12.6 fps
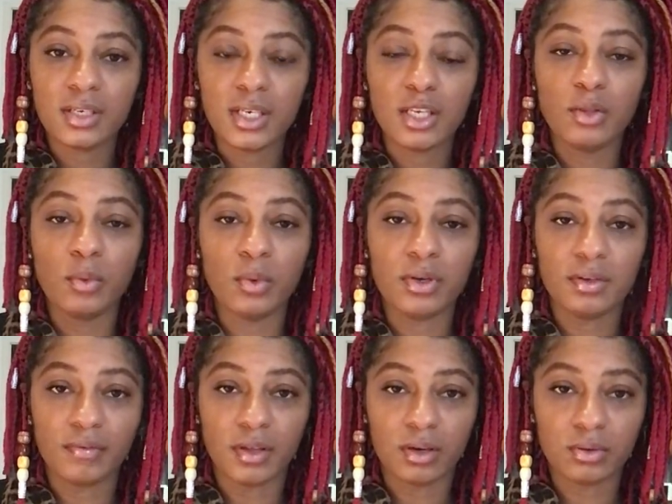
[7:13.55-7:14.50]
either one
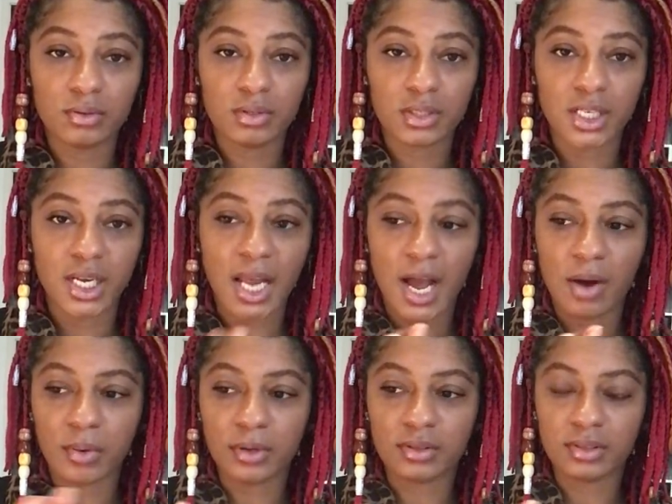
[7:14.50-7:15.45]
of those, and how